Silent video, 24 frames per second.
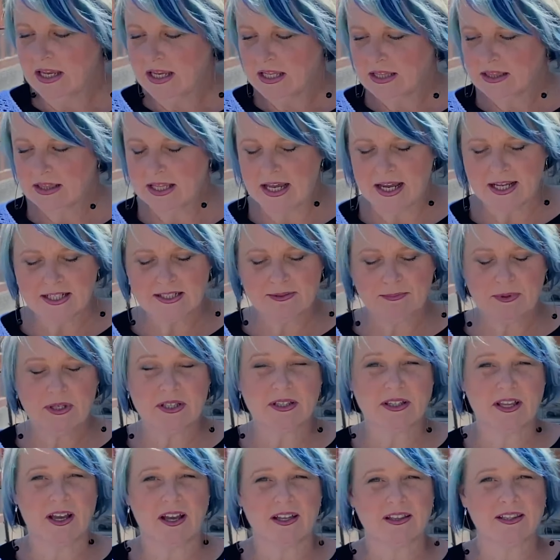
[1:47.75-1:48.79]
Last but
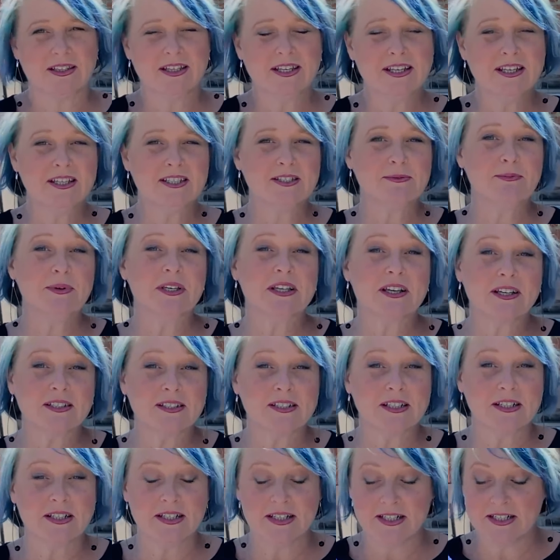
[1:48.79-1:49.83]
not least, because
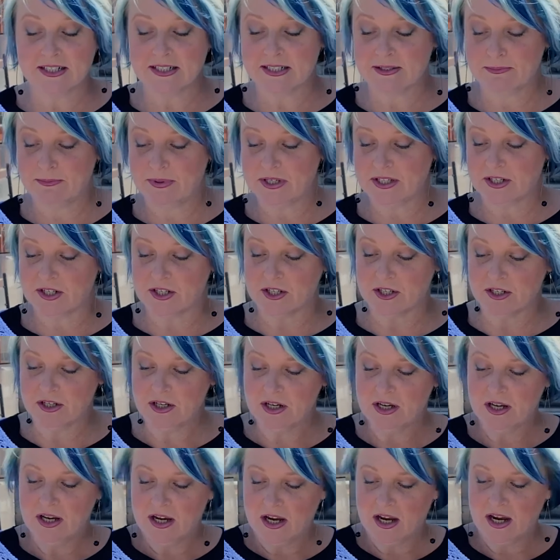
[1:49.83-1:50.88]
it is bitter,
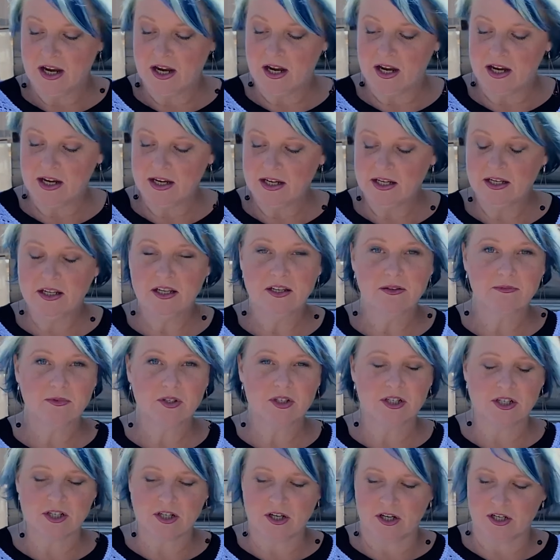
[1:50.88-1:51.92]
I am
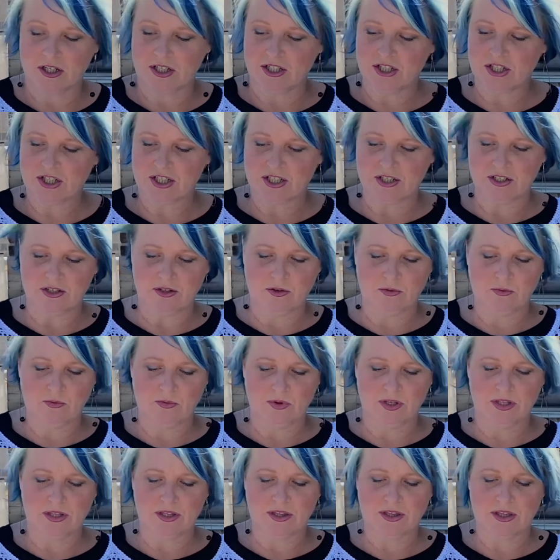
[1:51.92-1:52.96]
gonna garnish it
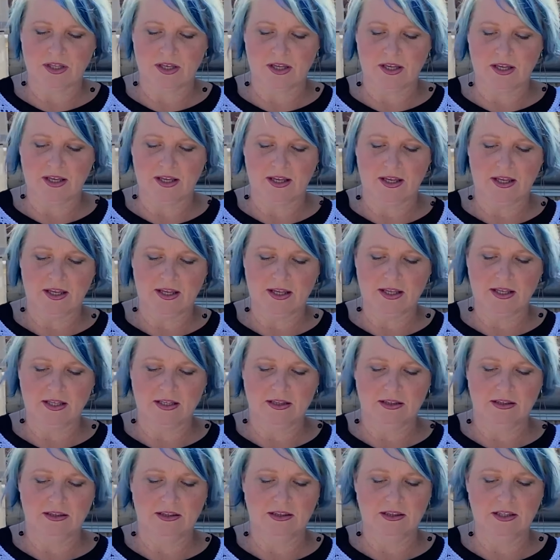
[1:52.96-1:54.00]
with a
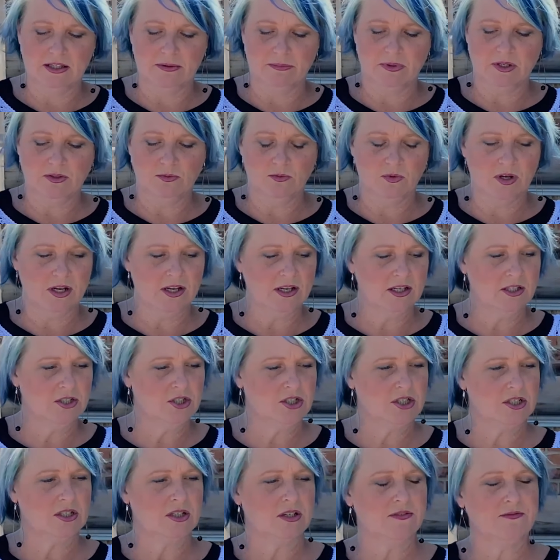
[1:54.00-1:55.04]
lemon
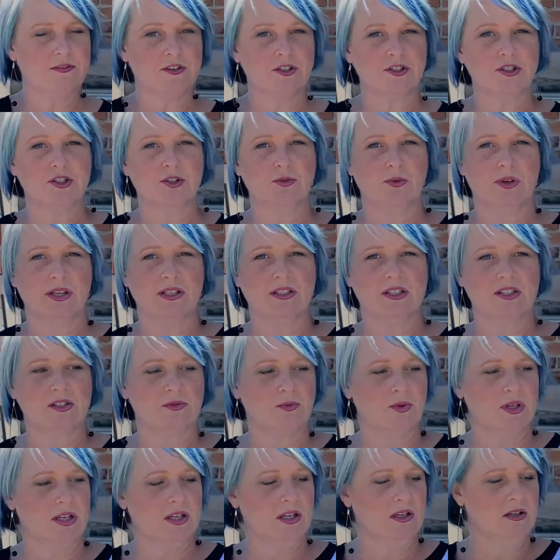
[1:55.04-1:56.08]
wedge. If you're doing
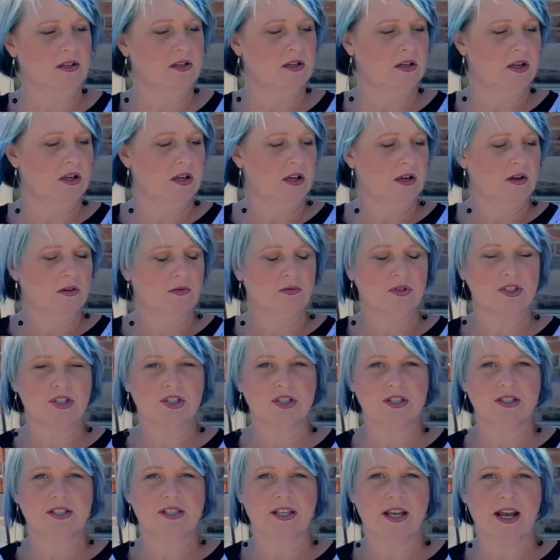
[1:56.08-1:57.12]
sweet, which
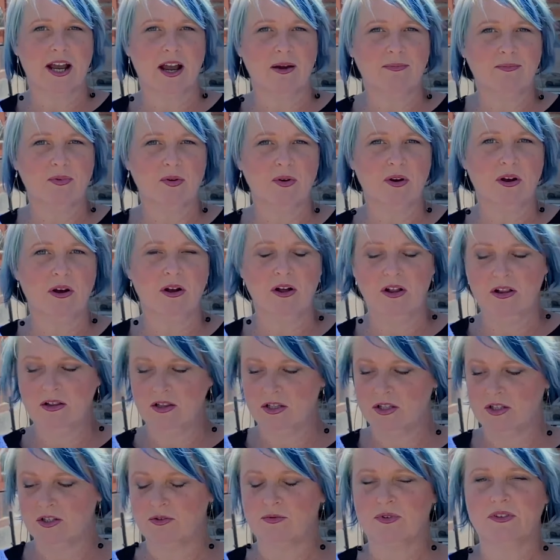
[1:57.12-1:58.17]
is the Aperol,
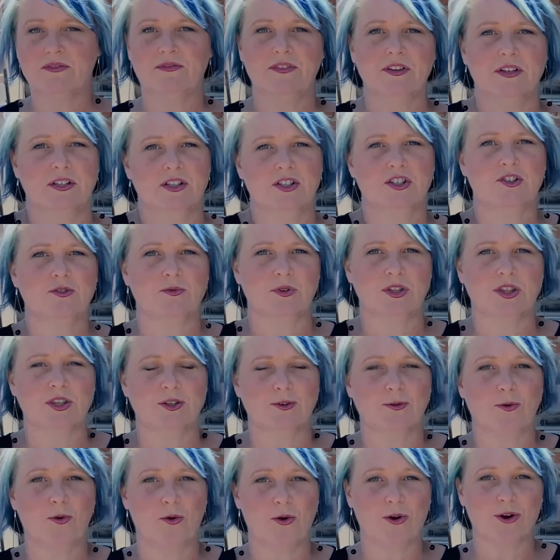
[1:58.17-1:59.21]
you would finish with
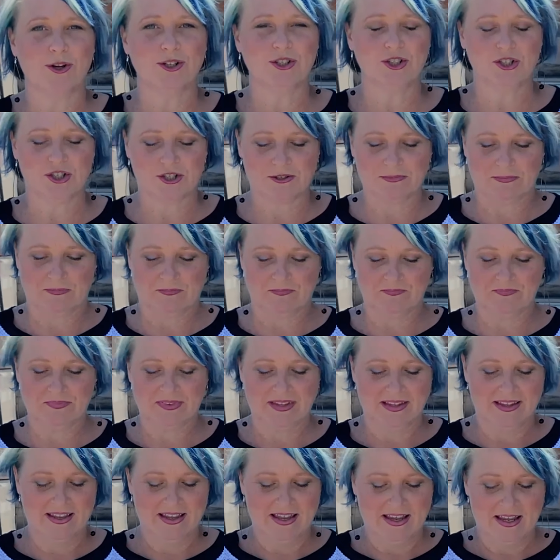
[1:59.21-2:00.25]
an orange.
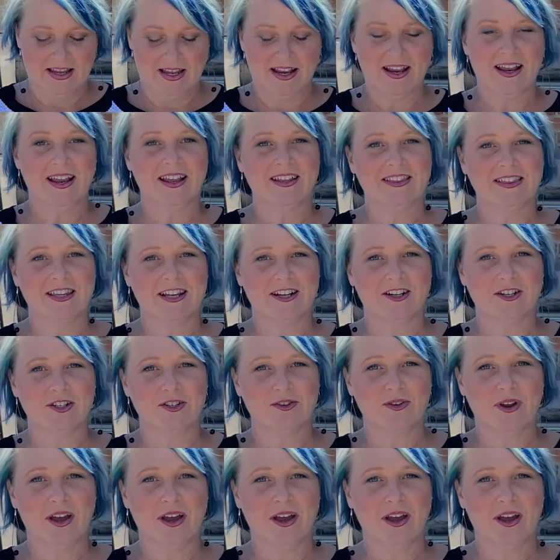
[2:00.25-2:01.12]
And there you